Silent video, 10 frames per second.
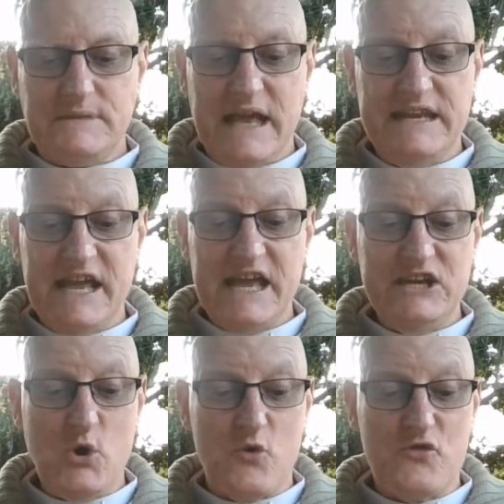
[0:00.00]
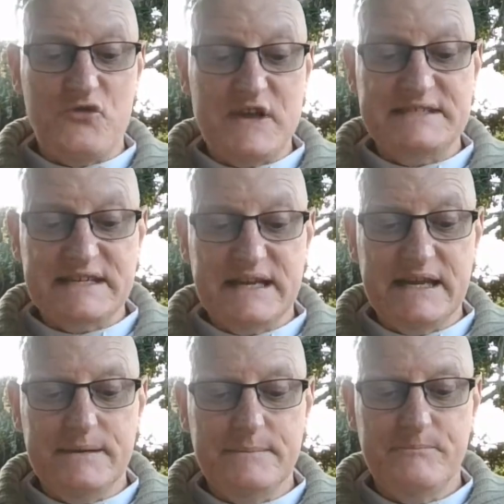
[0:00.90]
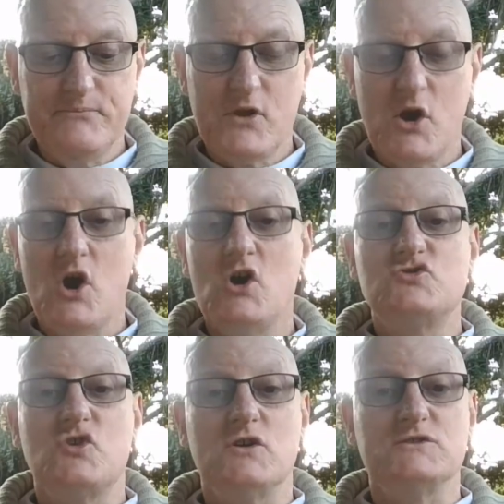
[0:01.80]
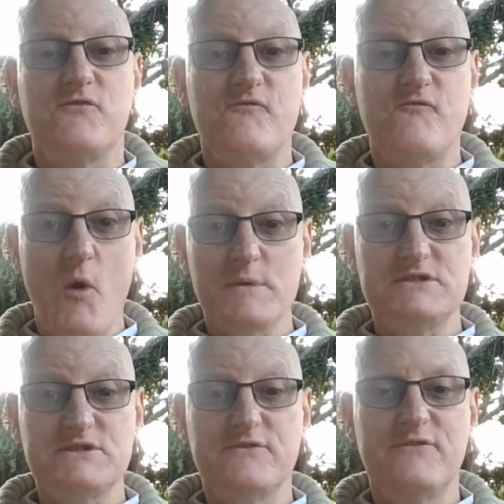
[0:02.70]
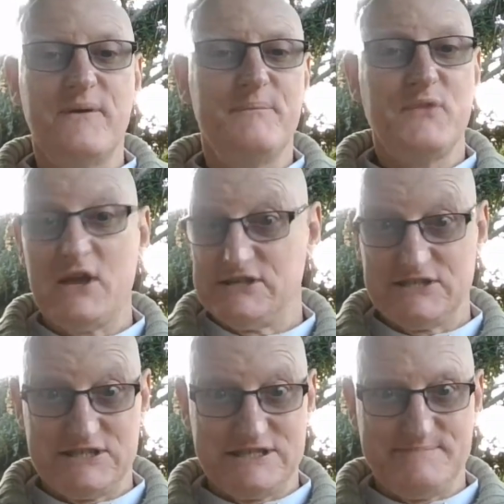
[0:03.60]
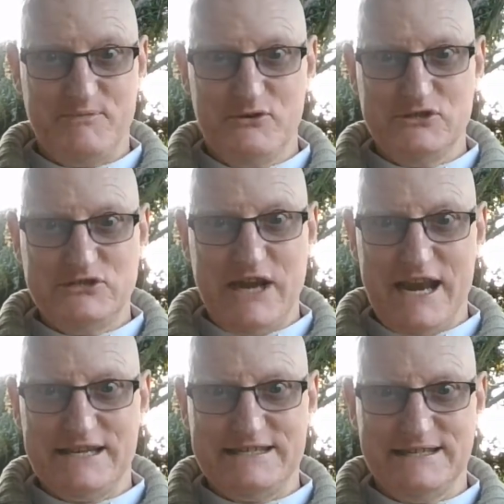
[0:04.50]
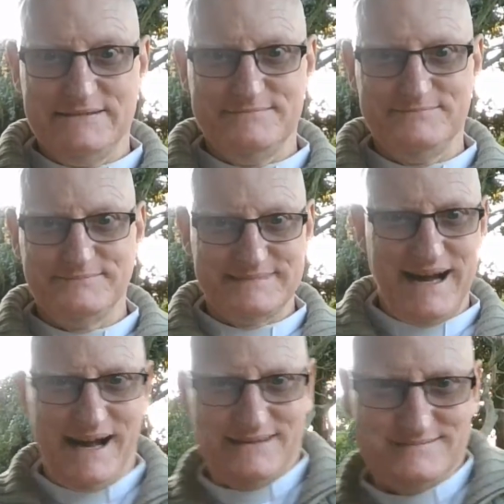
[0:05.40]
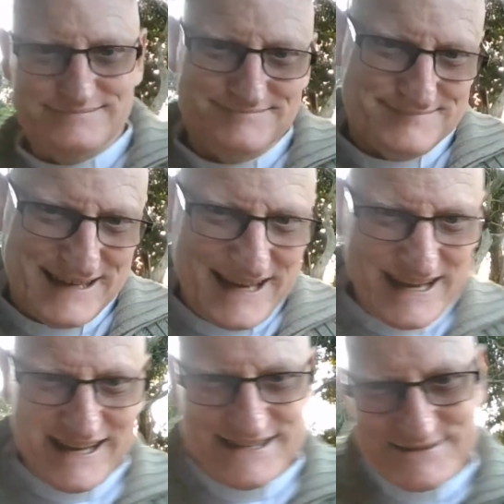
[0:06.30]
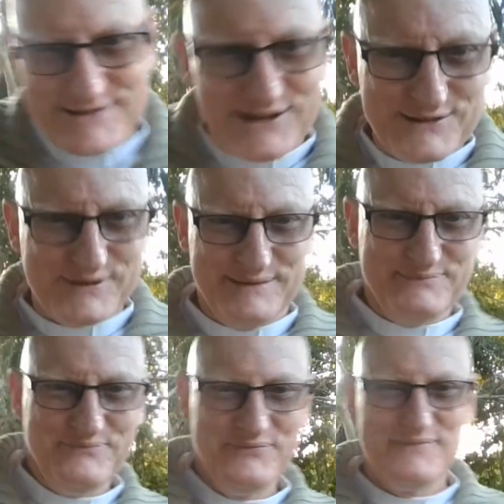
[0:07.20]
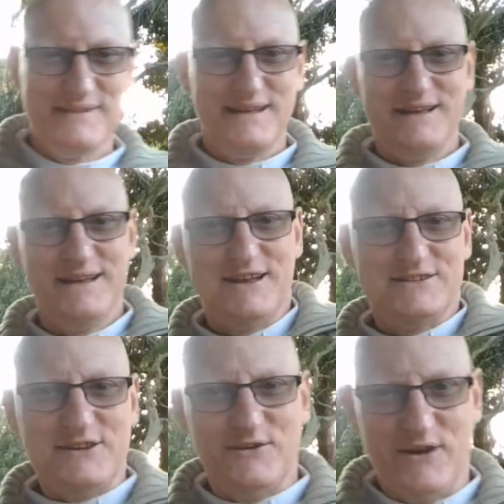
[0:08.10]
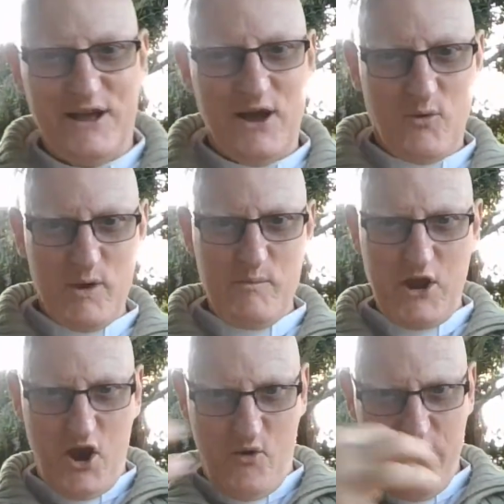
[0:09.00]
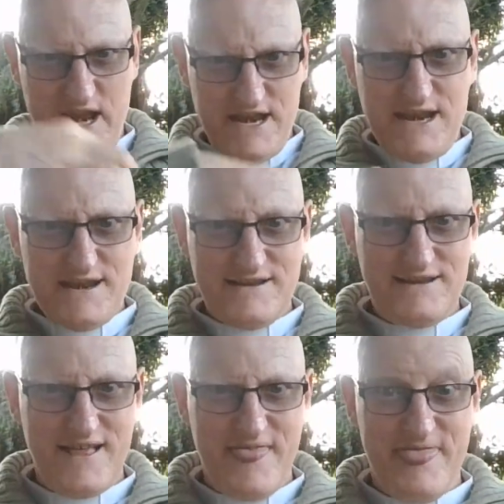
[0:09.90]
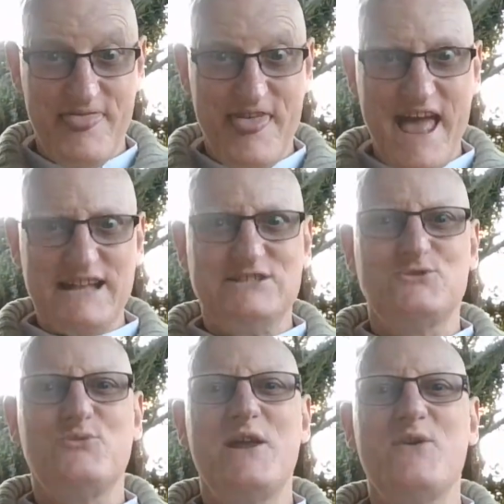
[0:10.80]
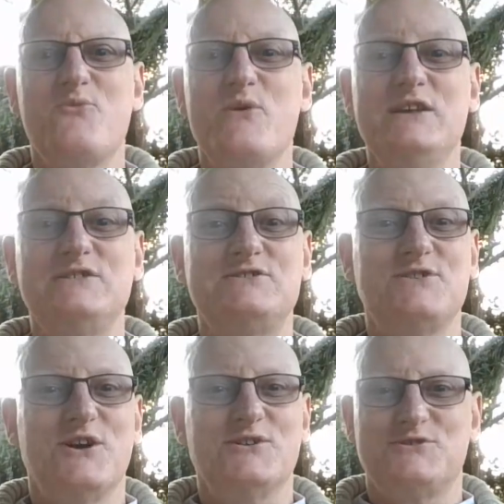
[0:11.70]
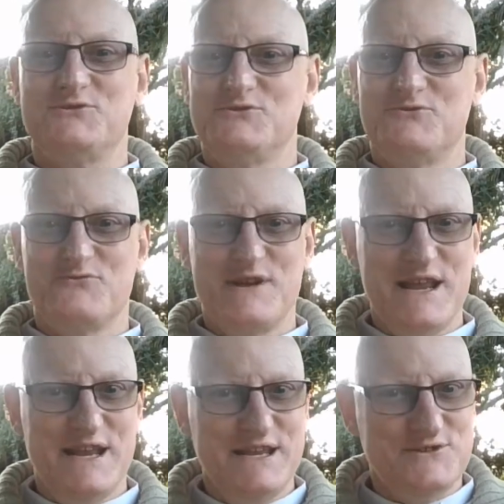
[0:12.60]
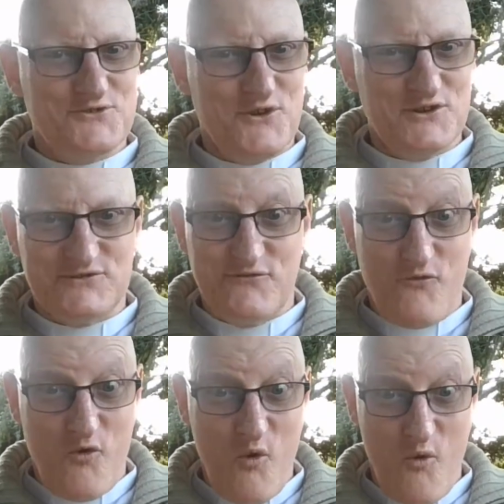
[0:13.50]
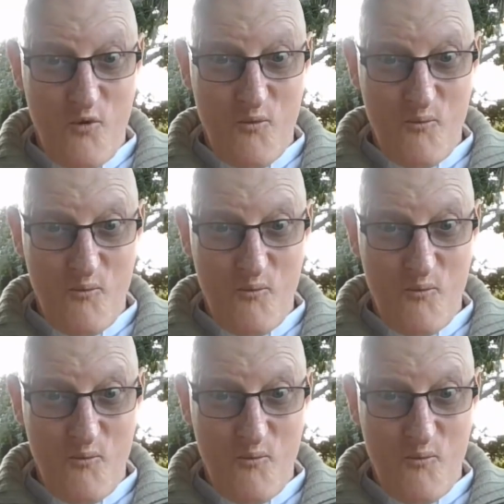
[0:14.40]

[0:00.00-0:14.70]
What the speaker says: and any authentically transformative spirituality. Ah, we're getting into it, aren't we? So, when we go in, that's when we start to really transform.